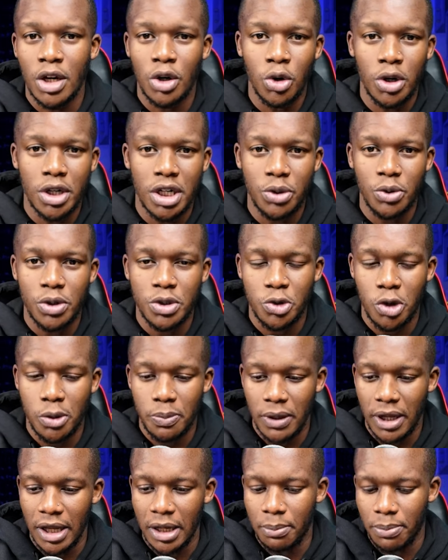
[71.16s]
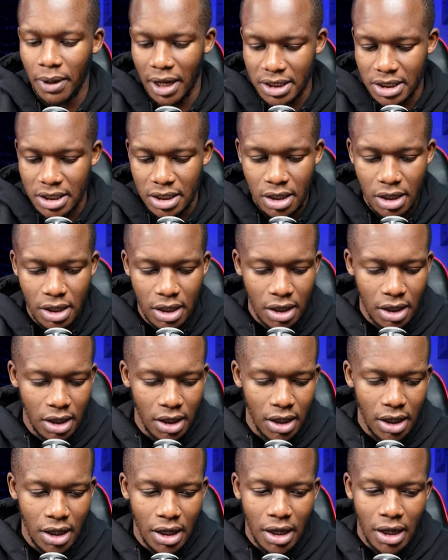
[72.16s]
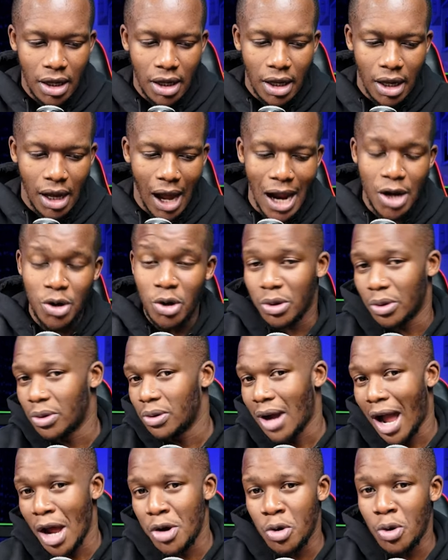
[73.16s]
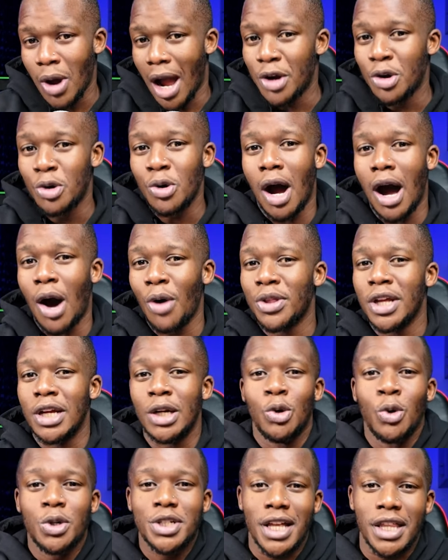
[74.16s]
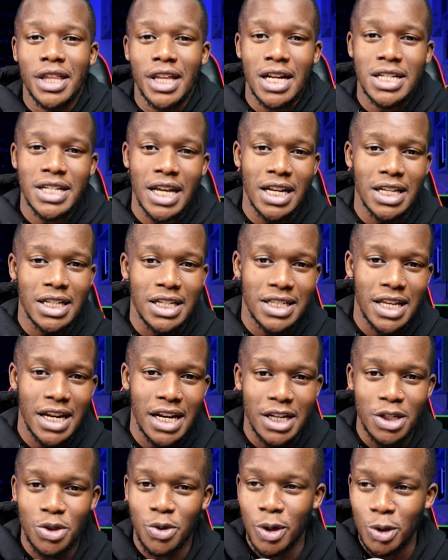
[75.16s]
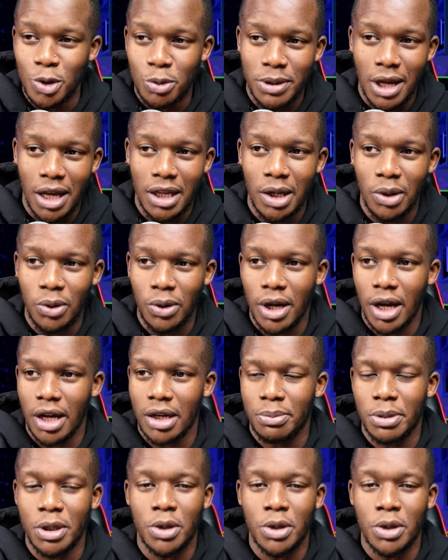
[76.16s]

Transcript: Rodri was not playing. But I don't know how they looked at that and decided it's going to be a yellow card,